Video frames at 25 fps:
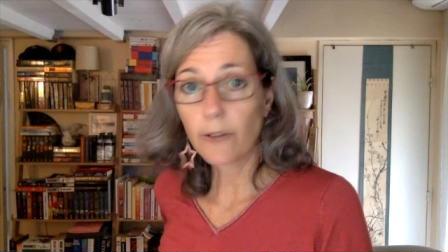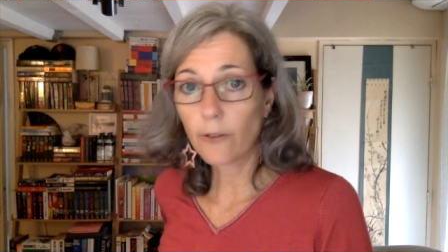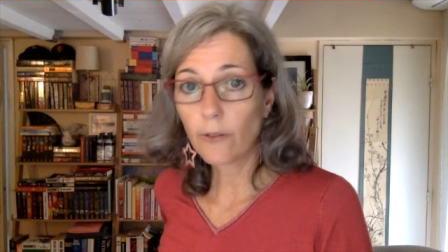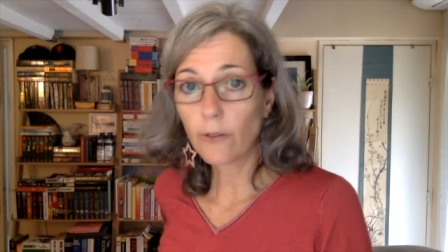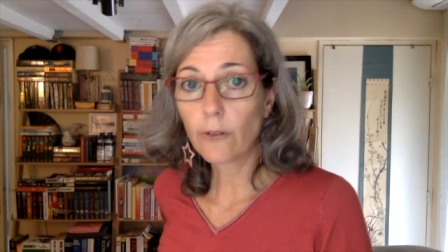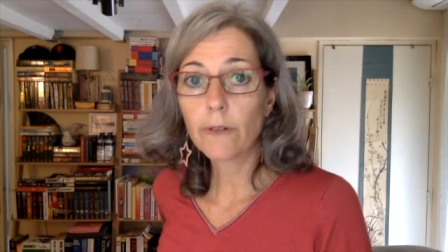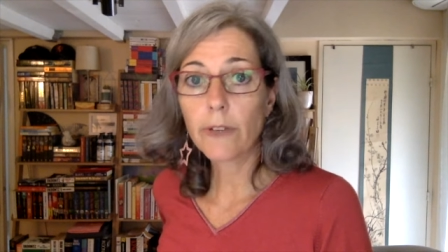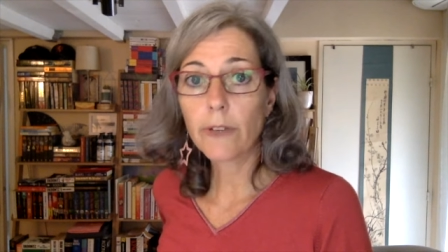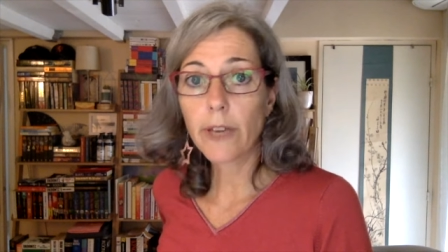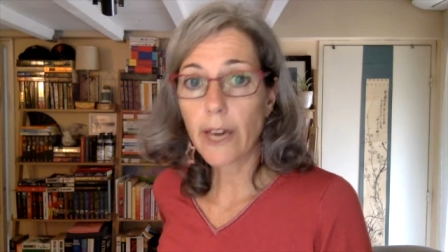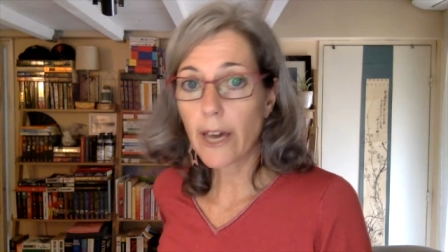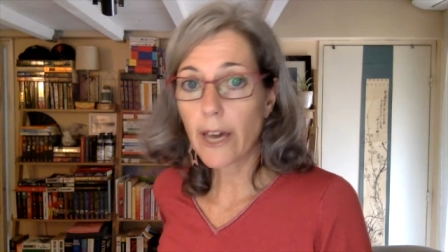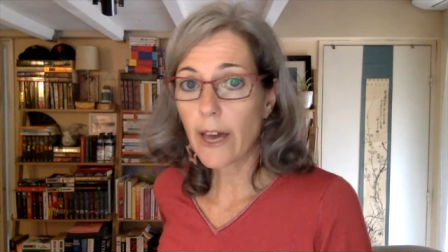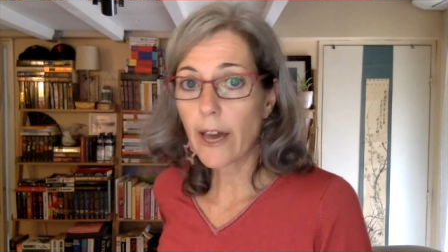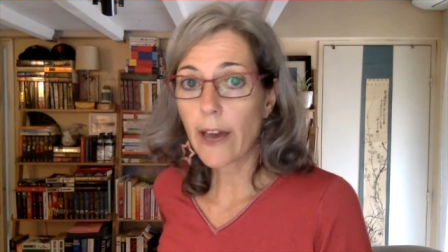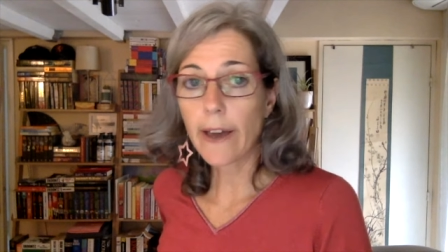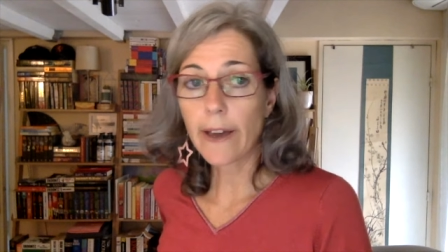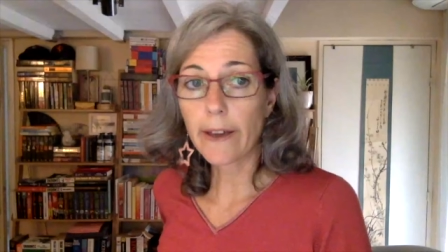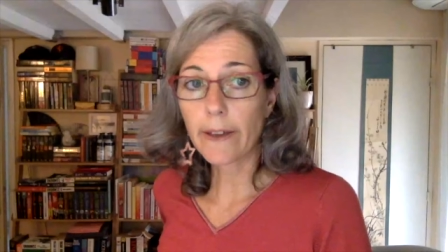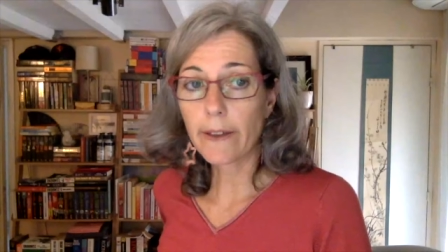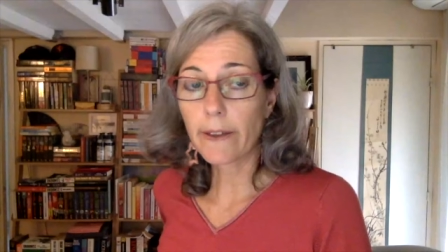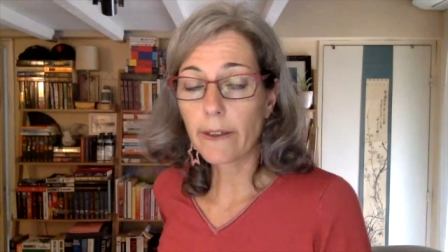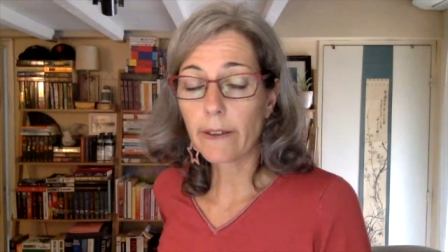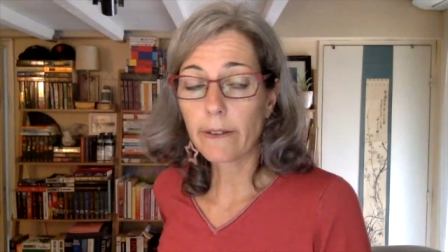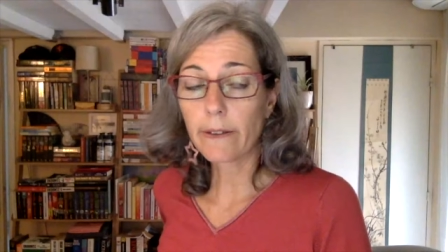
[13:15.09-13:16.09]
do, yeah.
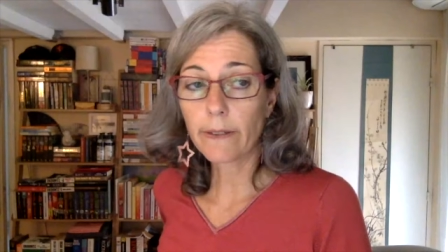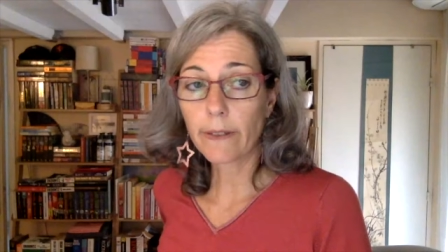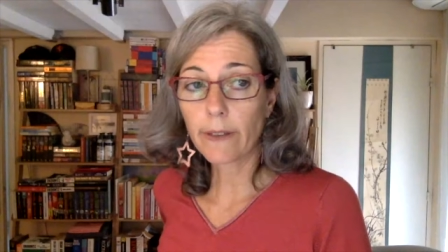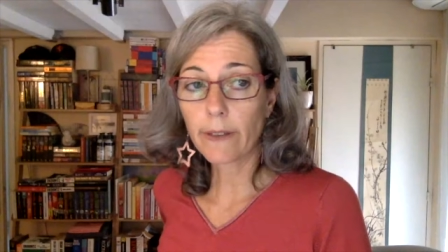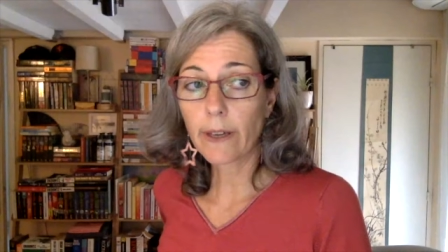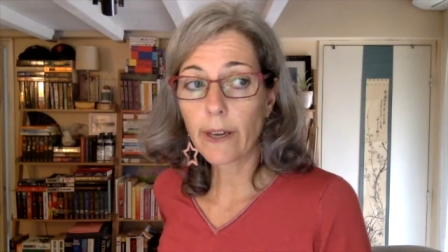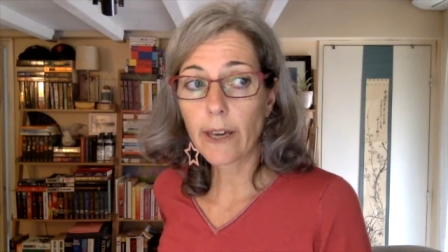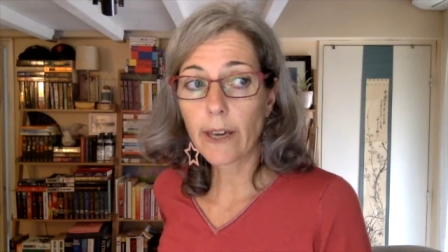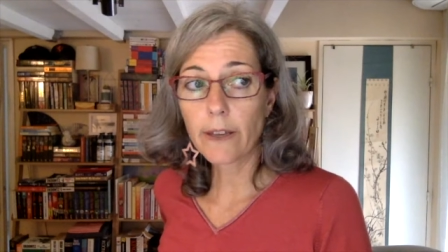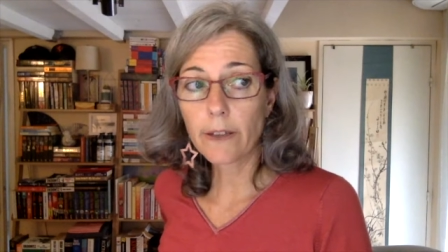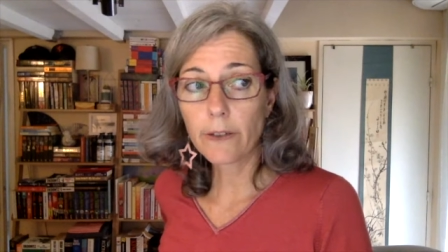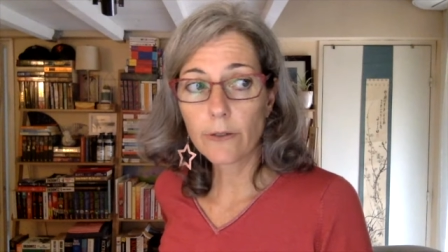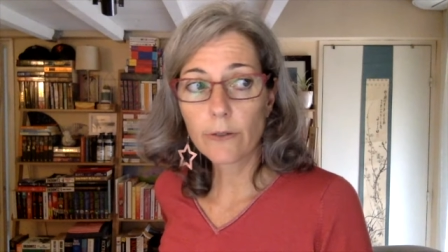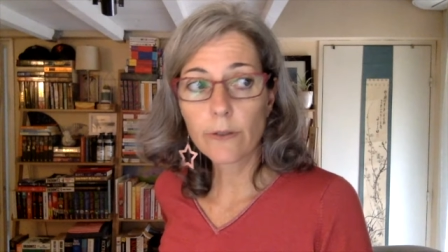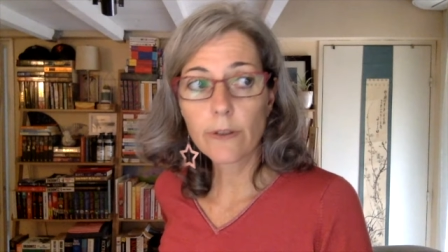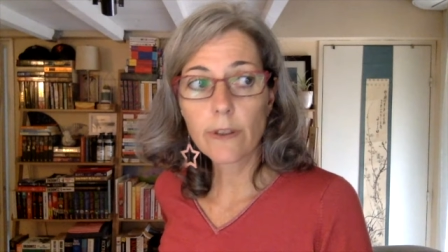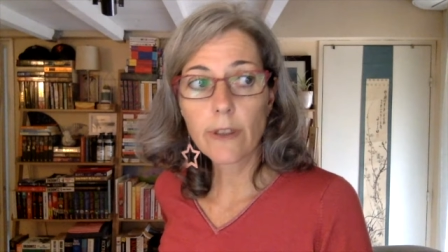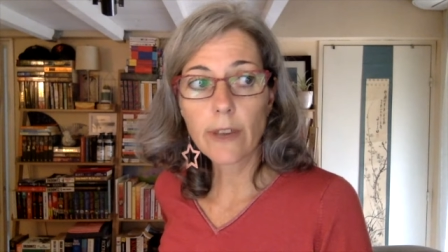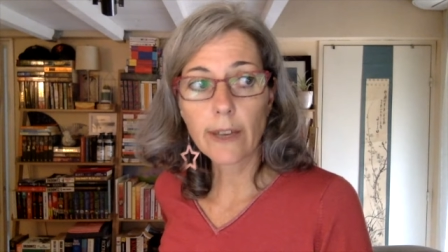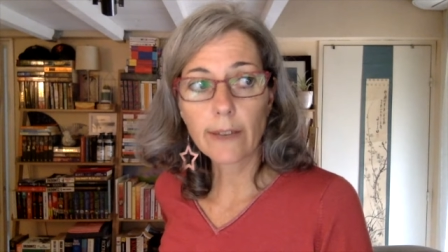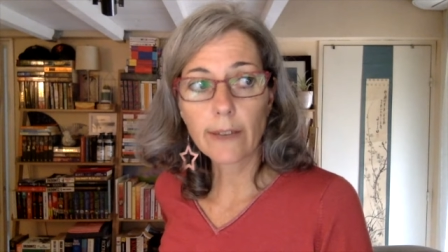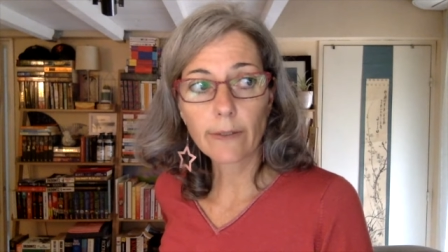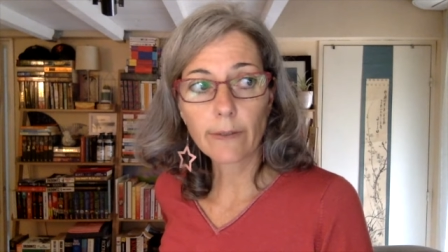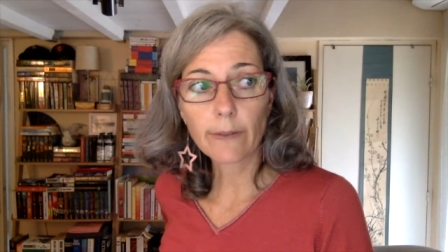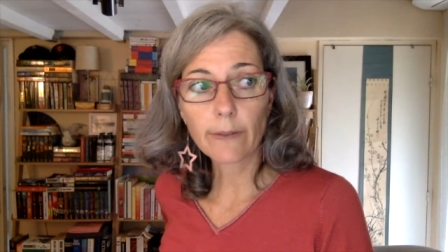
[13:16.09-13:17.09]
I, I think I used
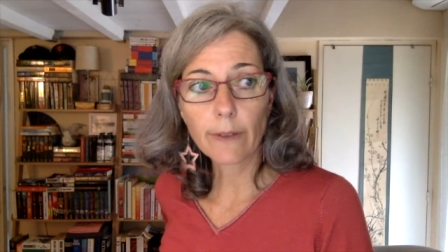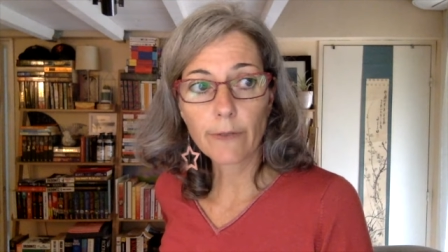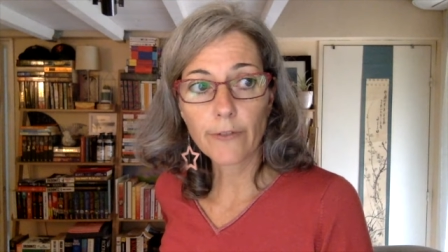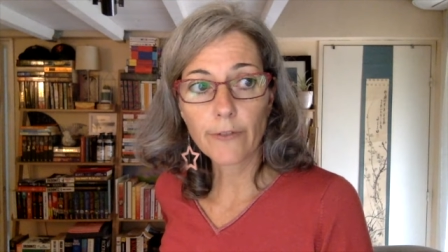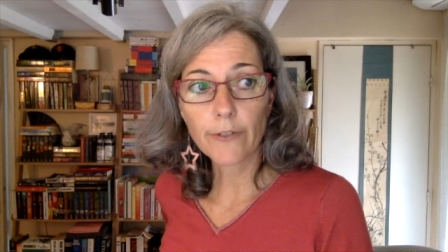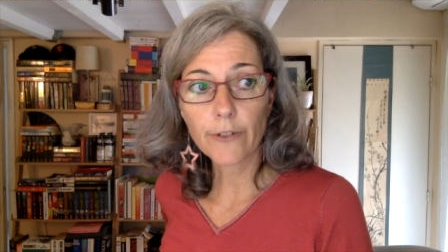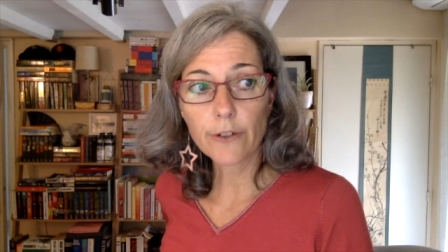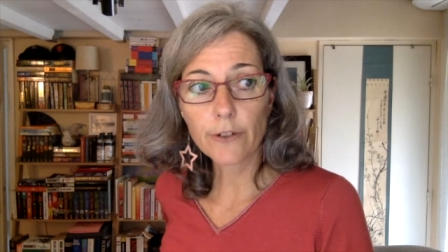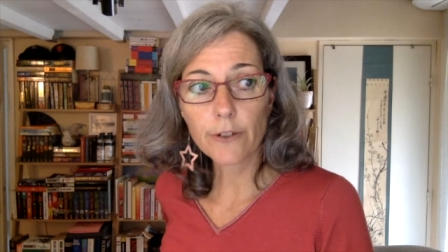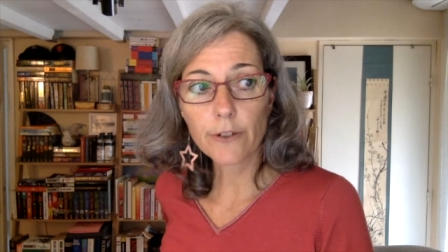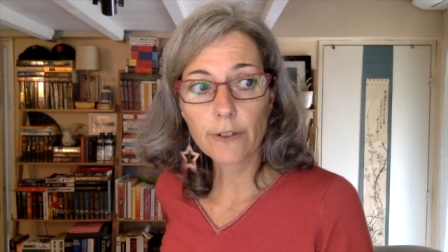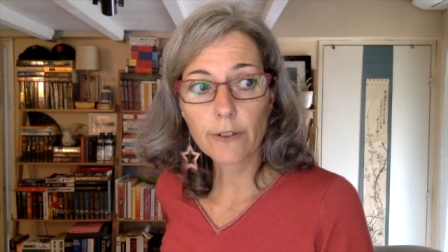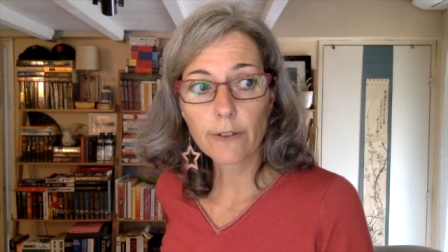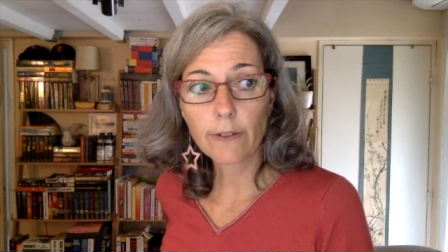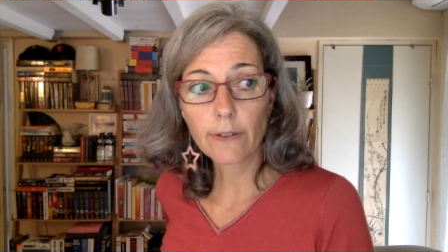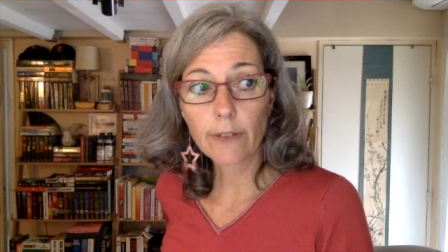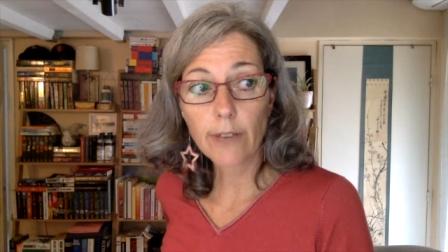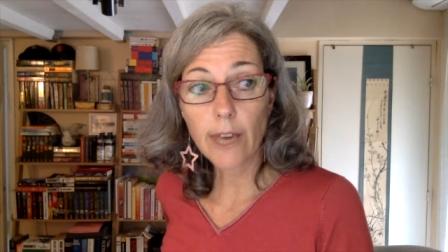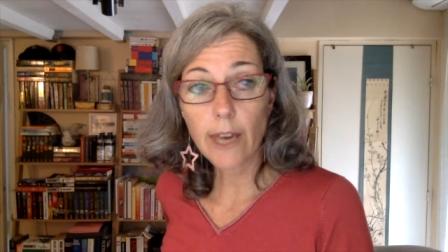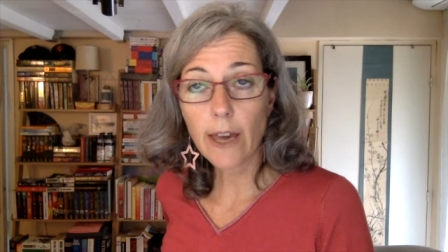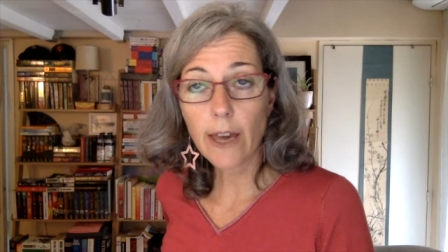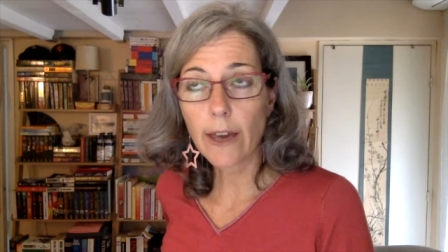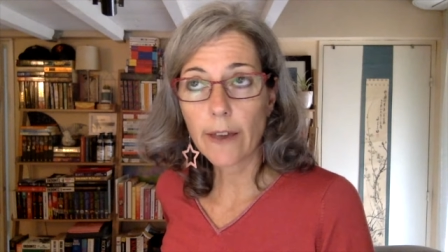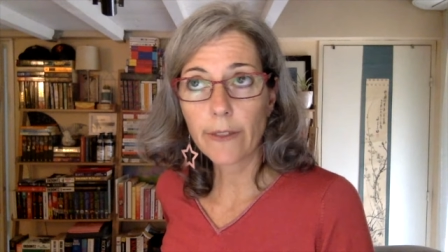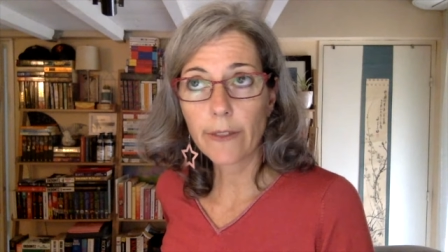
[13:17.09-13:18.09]
that the first yeah,